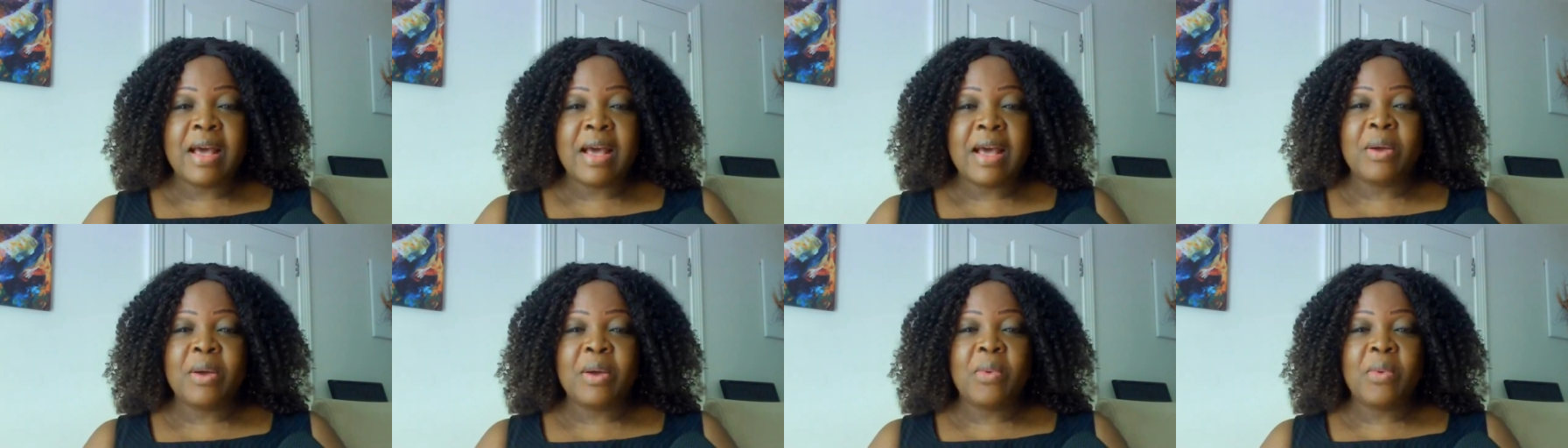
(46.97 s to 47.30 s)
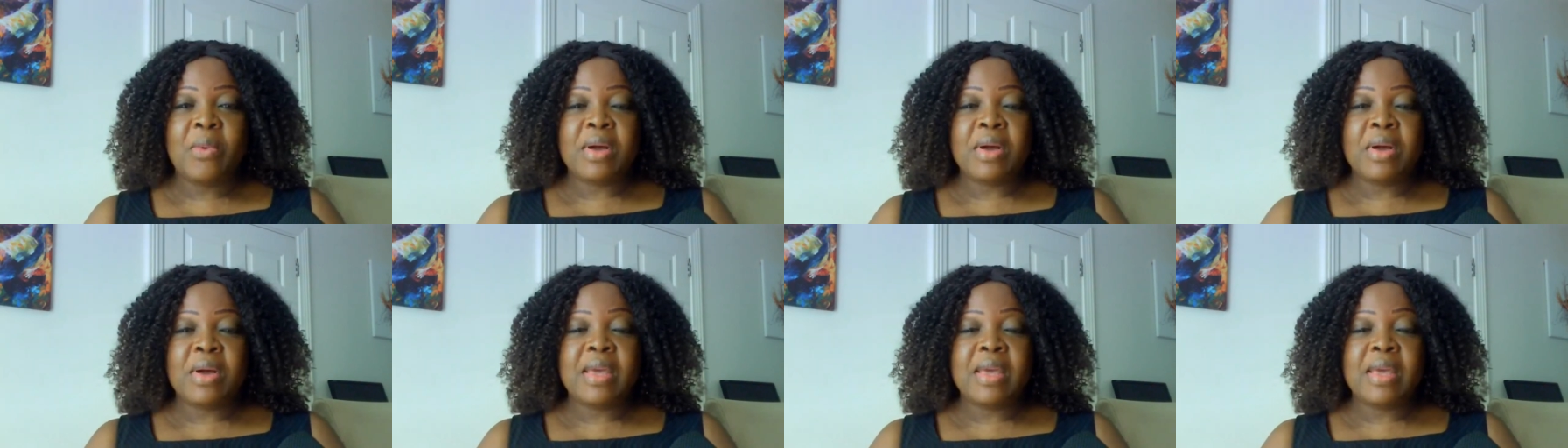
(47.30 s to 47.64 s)
I
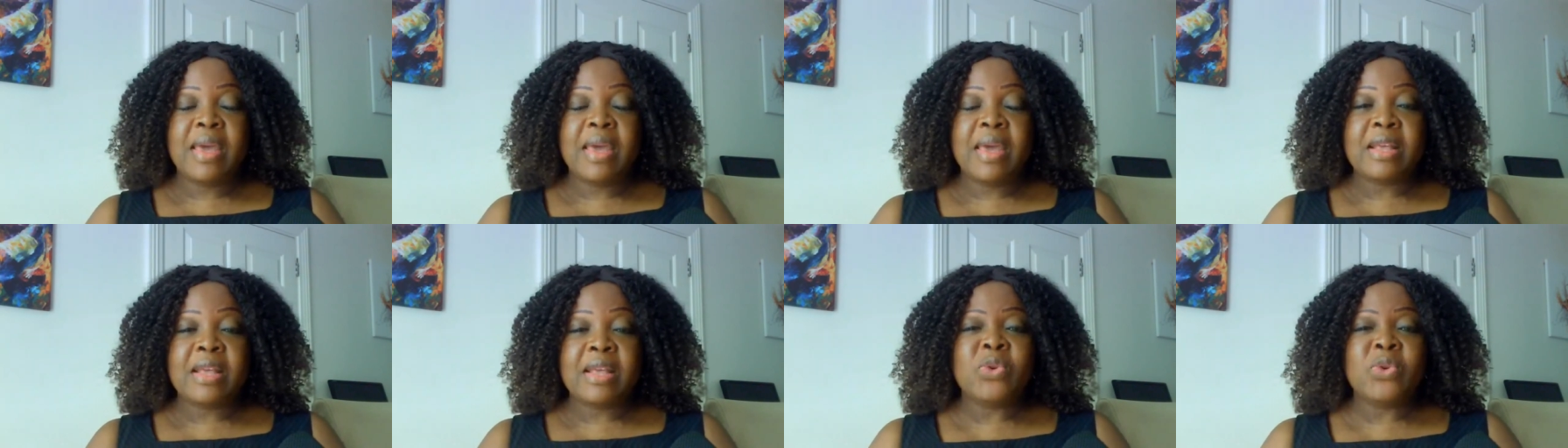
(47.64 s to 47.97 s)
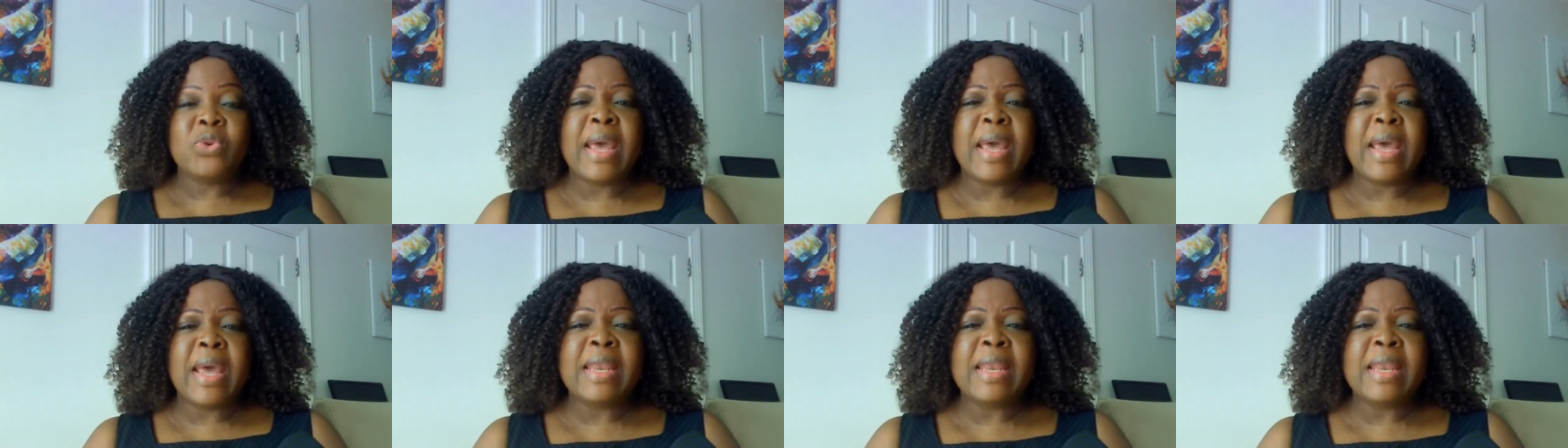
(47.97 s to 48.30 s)
work here
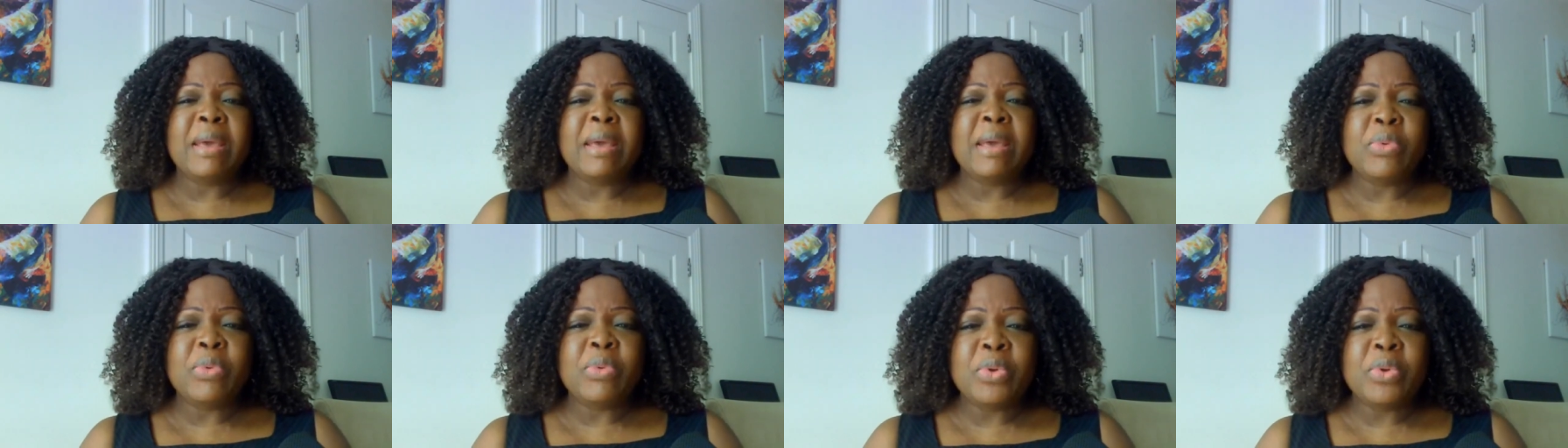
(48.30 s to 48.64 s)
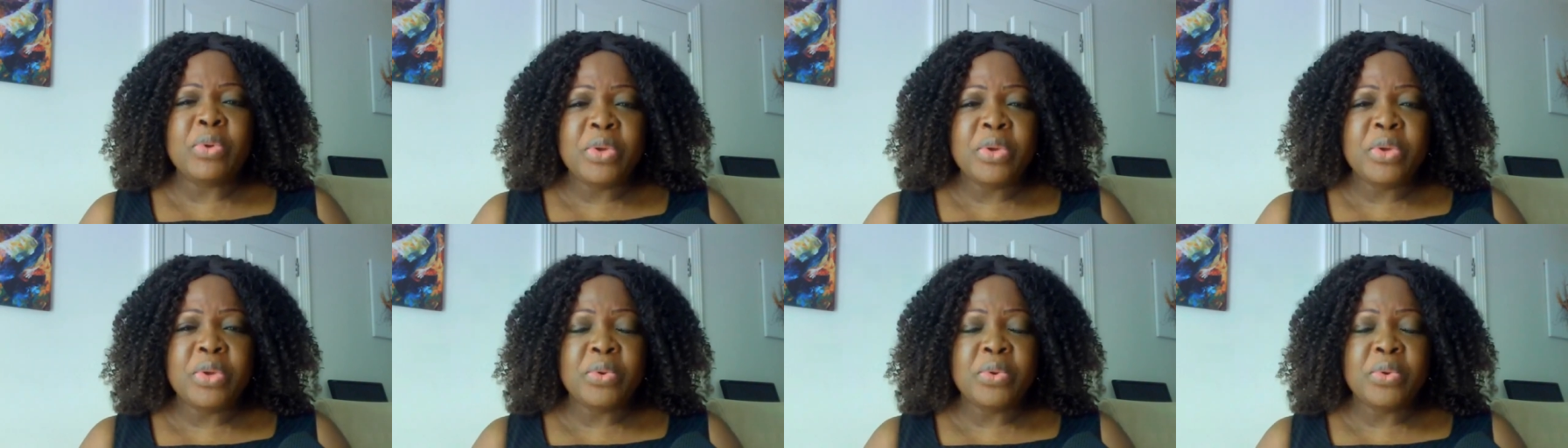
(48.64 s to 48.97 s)
to
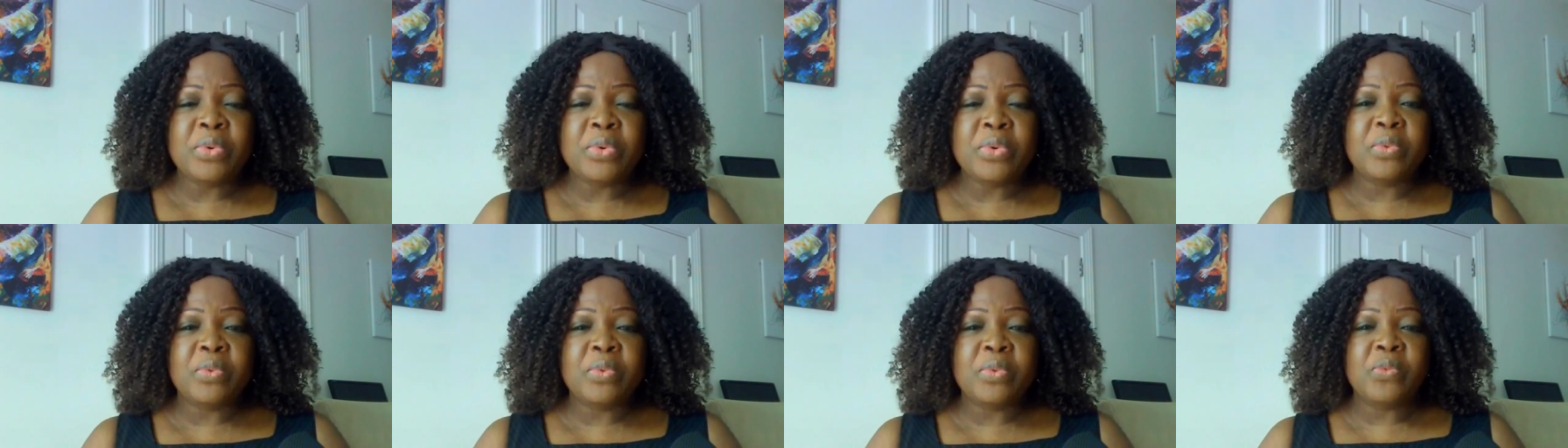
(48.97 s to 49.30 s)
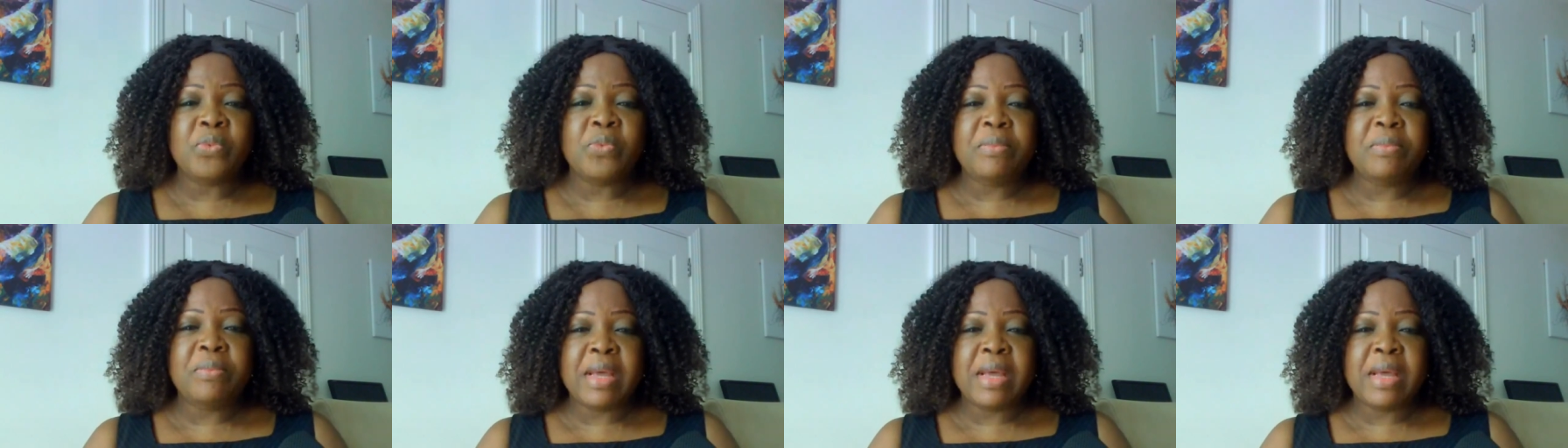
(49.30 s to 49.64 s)
enable you,
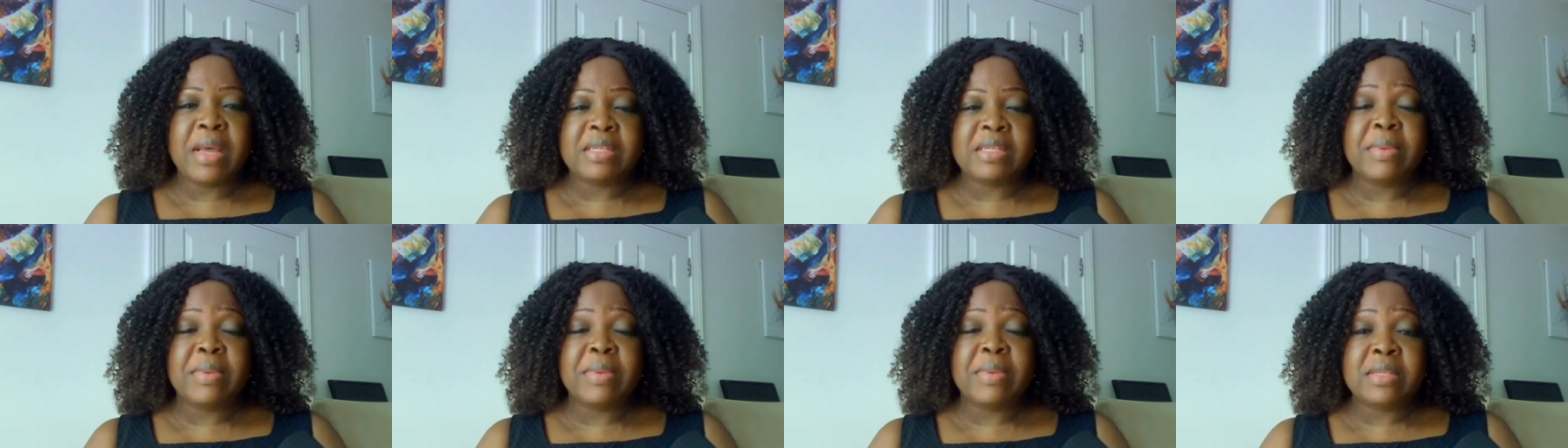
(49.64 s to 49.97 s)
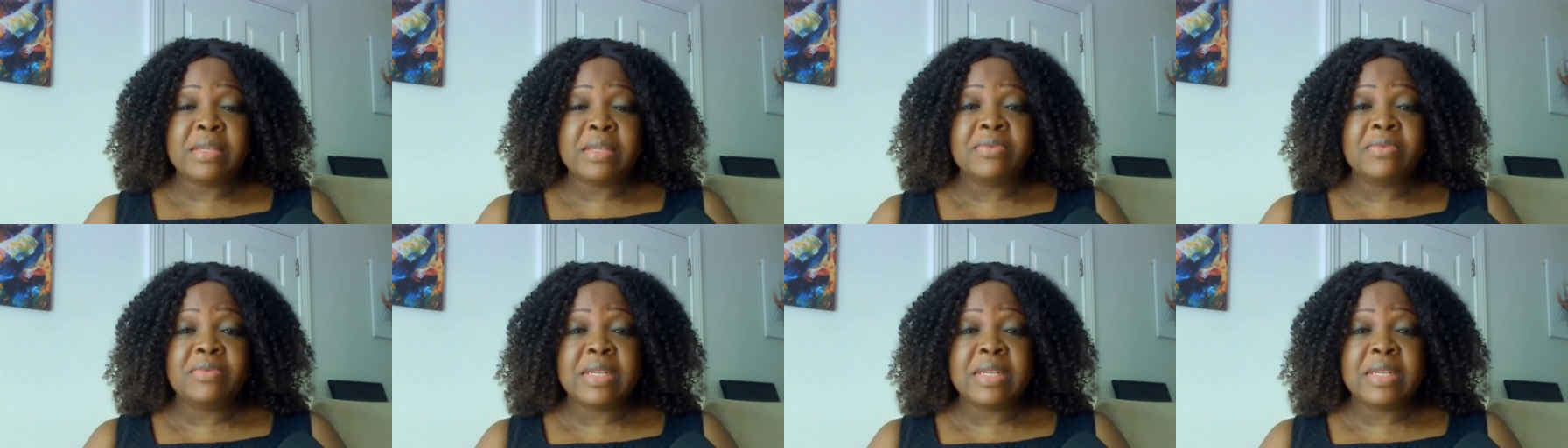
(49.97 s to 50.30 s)
women
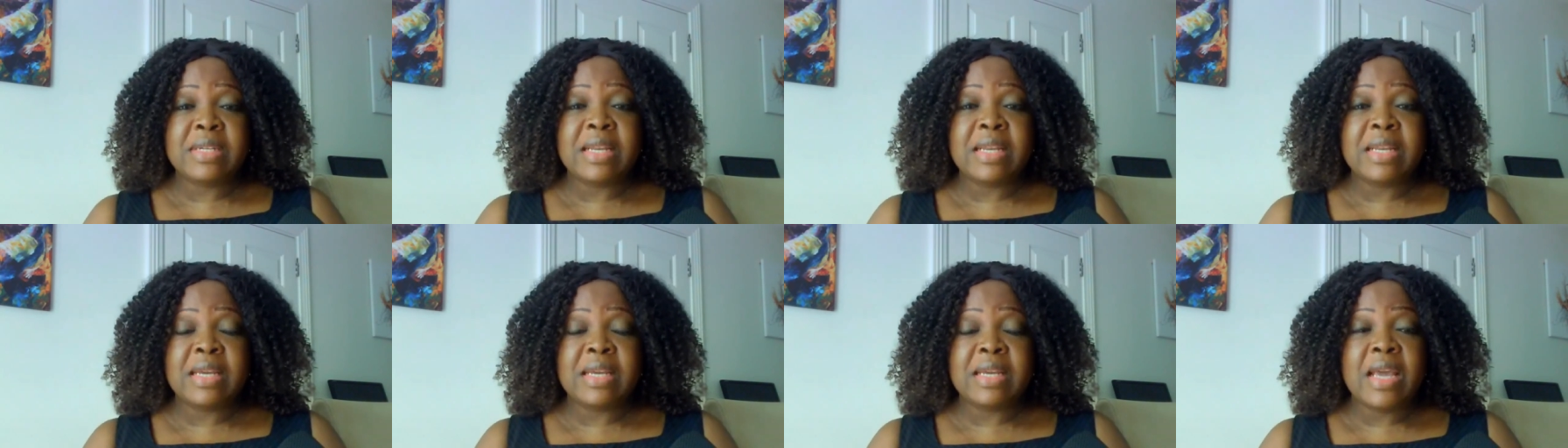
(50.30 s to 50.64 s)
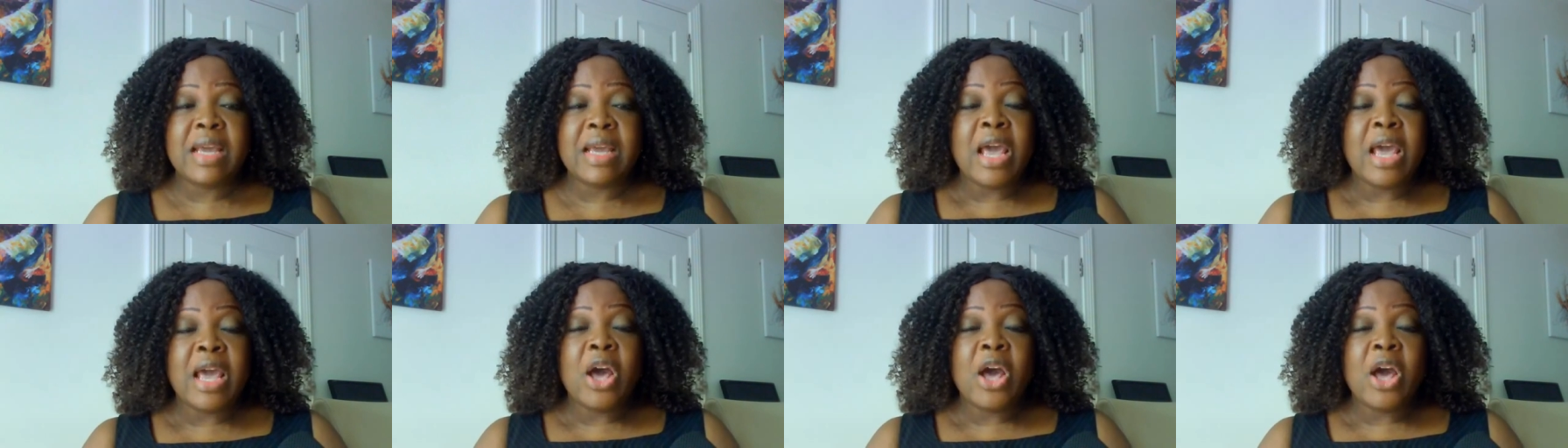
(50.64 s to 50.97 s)
specifically,